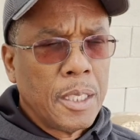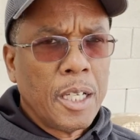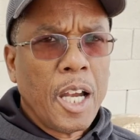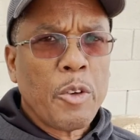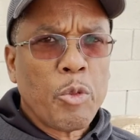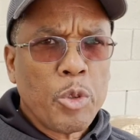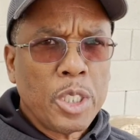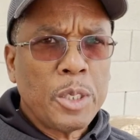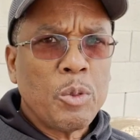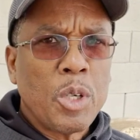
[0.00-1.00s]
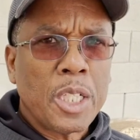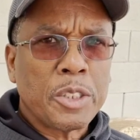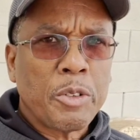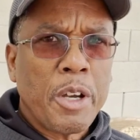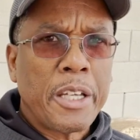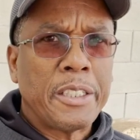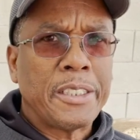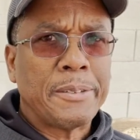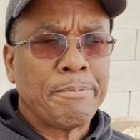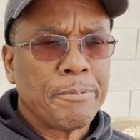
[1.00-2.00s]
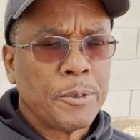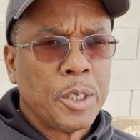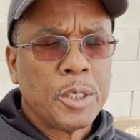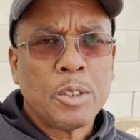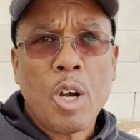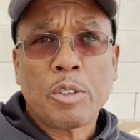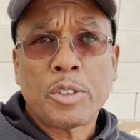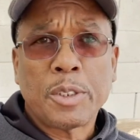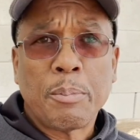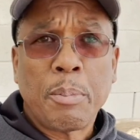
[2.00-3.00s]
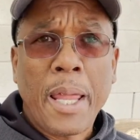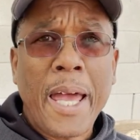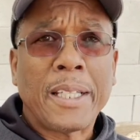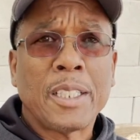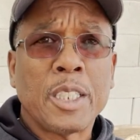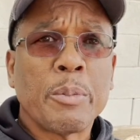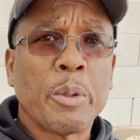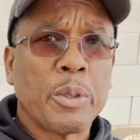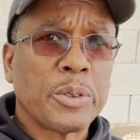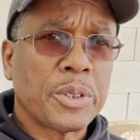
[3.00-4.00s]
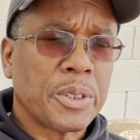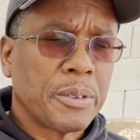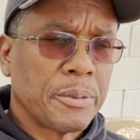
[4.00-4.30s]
I really want to try to talk to some black liberals